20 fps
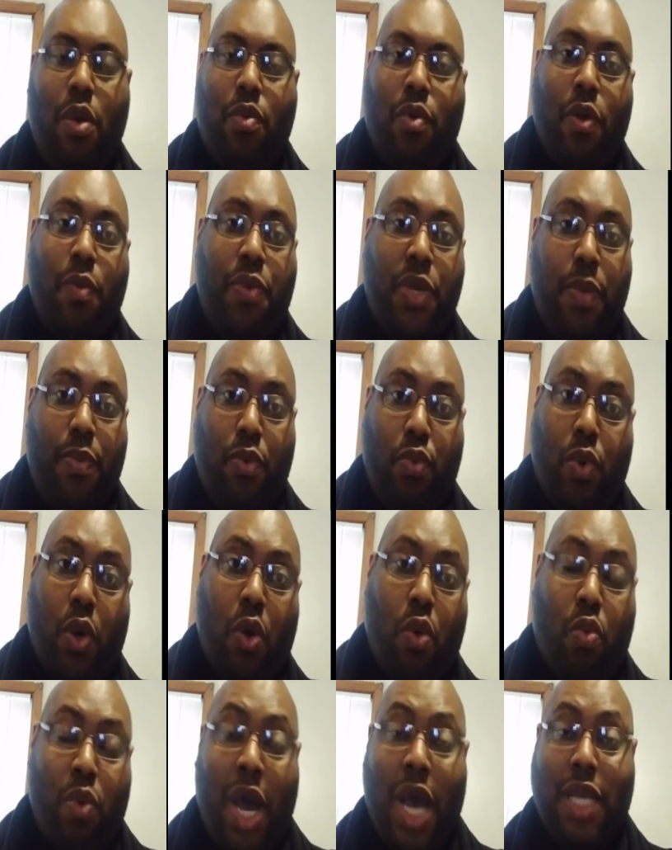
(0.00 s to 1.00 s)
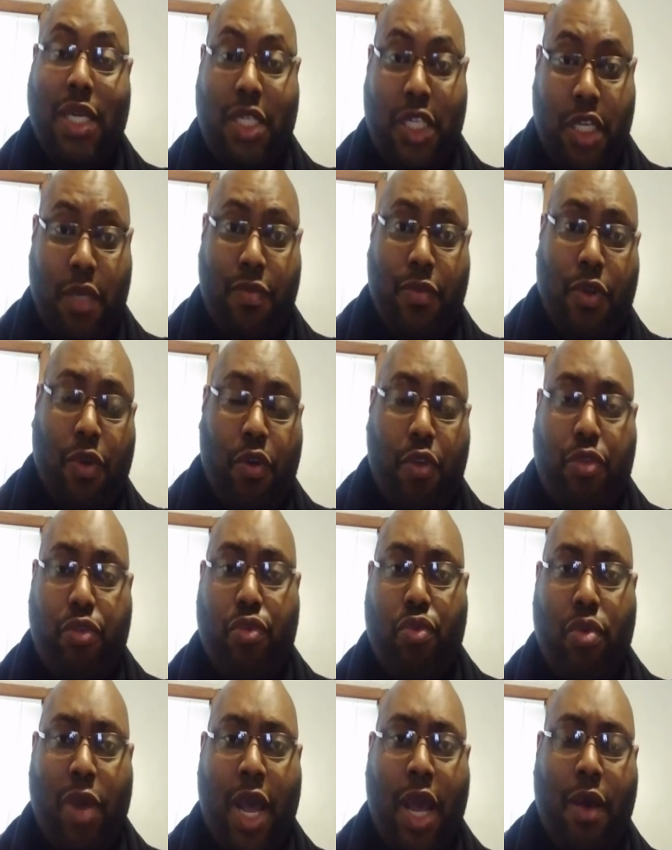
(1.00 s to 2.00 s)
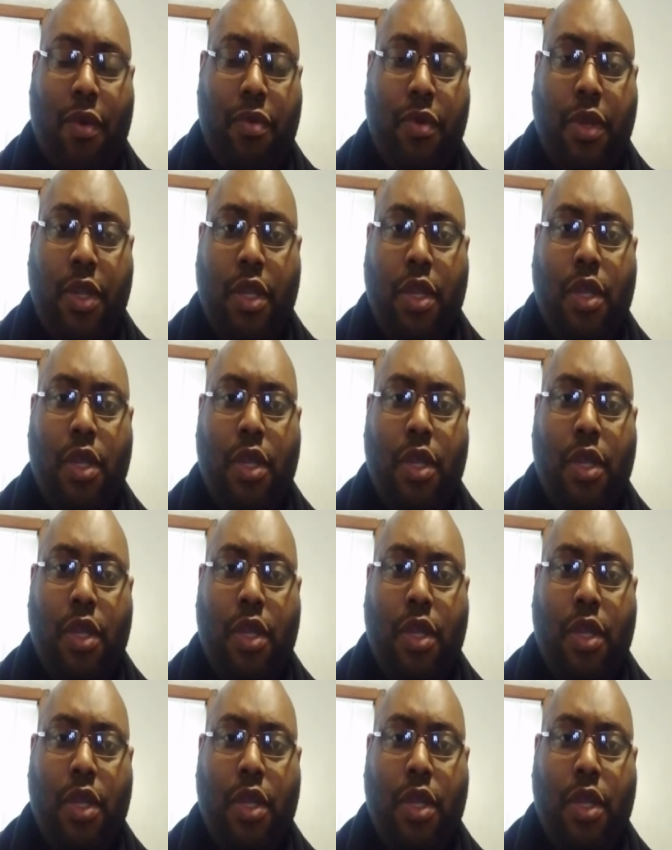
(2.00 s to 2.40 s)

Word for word: where people won't watch them No, throughout.